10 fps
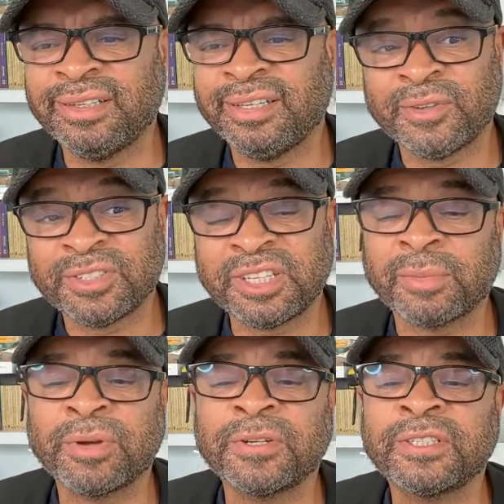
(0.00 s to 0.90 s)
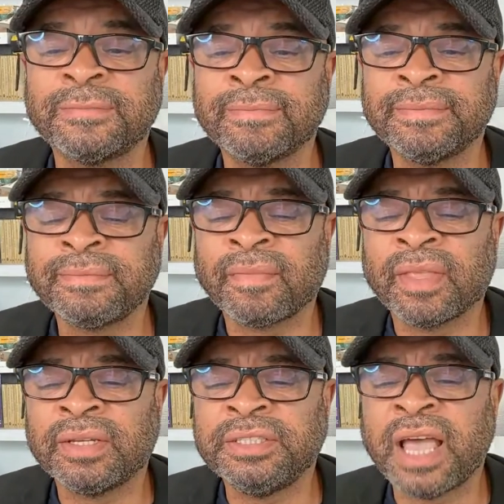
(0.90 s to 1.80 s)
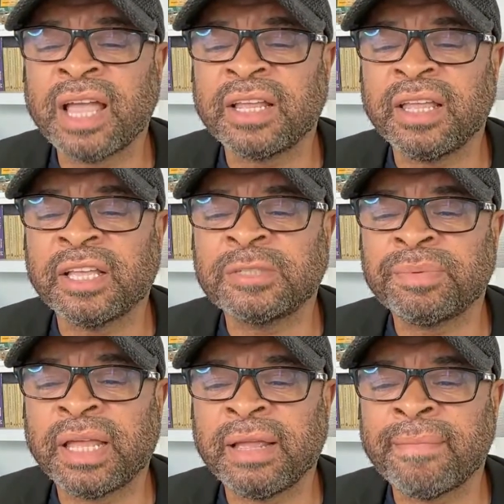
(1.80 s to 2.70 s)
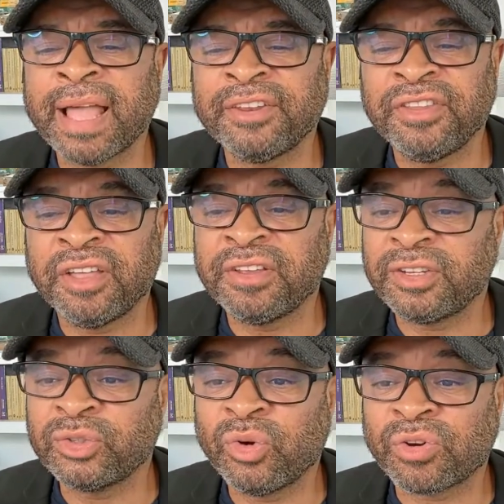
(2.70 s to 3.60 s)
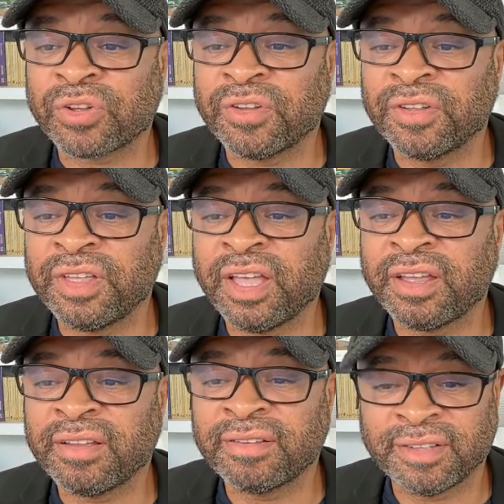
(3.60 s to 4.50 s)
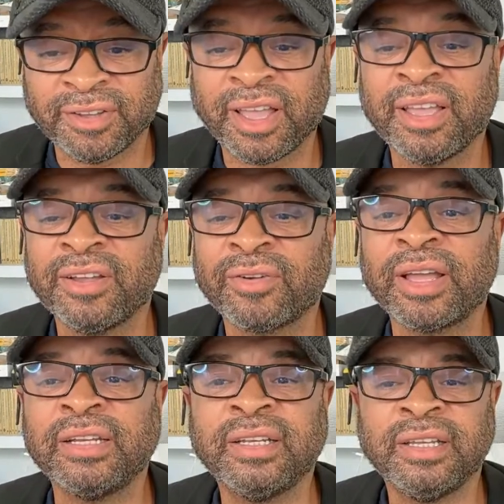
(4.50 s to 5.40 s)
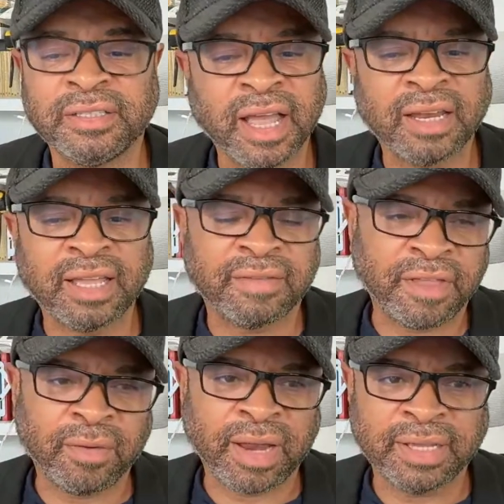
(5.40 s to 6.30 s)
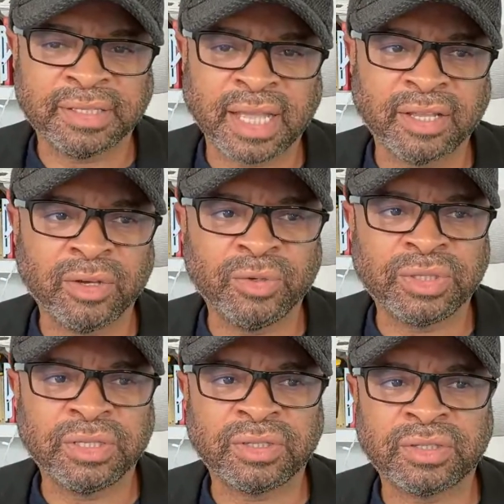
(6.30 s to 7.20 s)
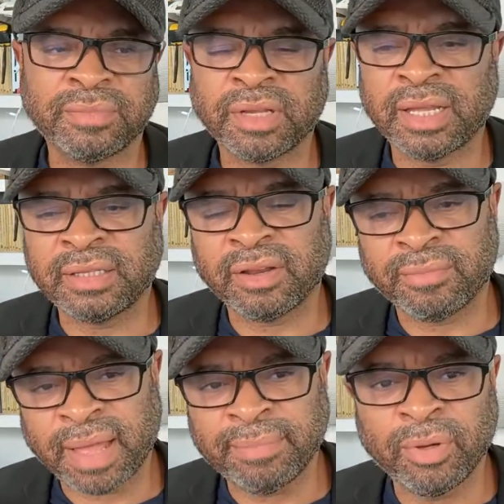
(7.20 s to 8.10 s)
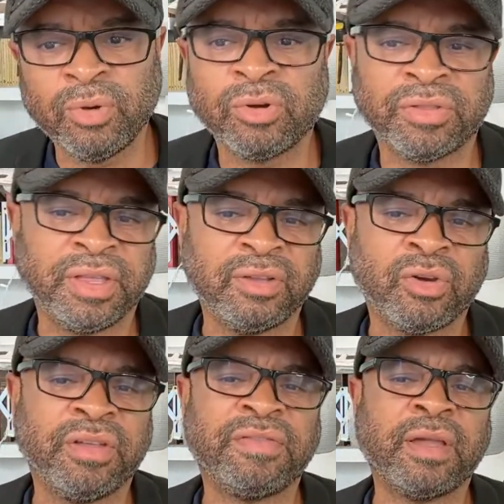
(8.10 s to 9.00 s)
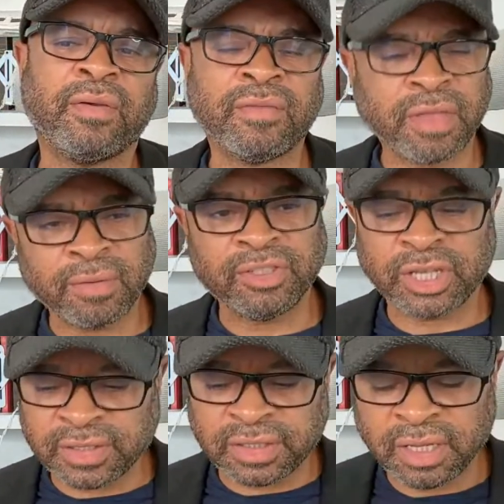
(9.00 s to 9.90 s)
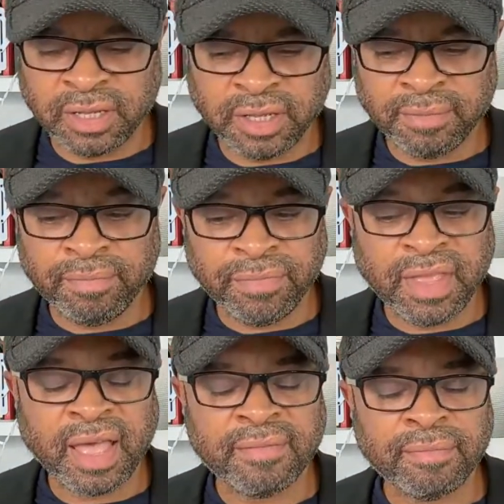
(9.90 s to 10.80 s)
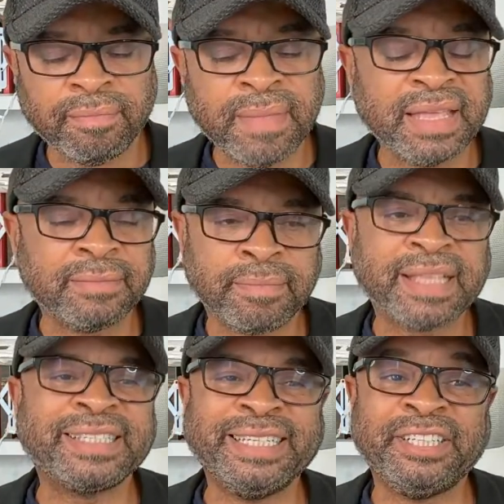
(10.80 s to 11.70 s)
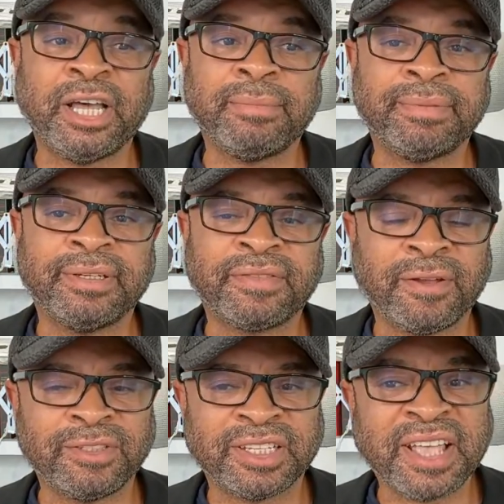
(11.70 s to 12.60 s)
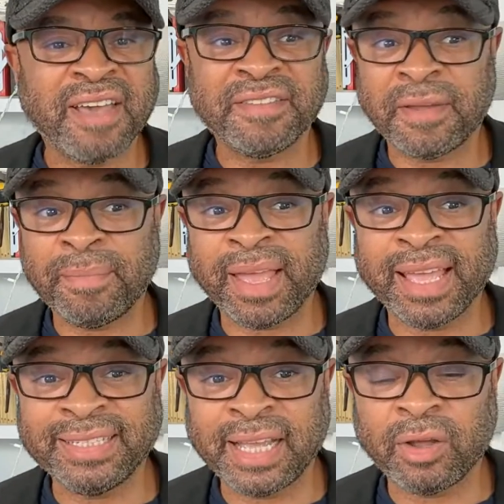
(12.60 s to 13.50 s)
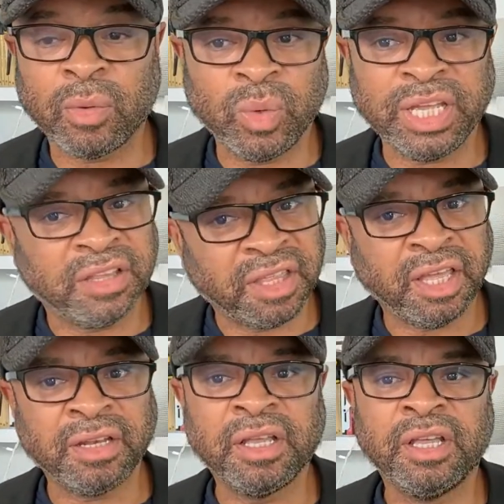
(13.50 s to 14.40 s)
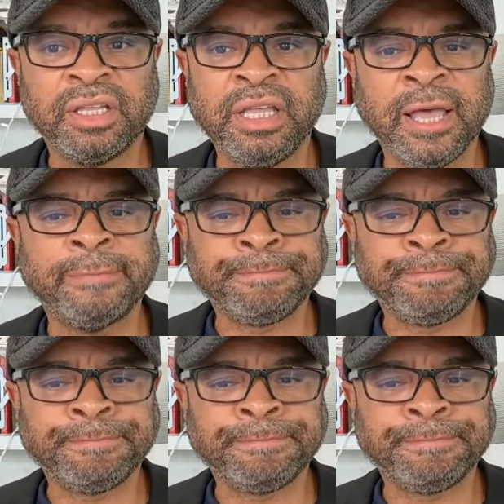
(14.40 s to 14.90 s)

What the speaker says: Sick person. Not explained by another disorder. Yeah. Okay, great. Not like if they were like psychosis or something like that, or bipolar thing, or if they were just messing up, if they were just having a bad day or week, then yeah.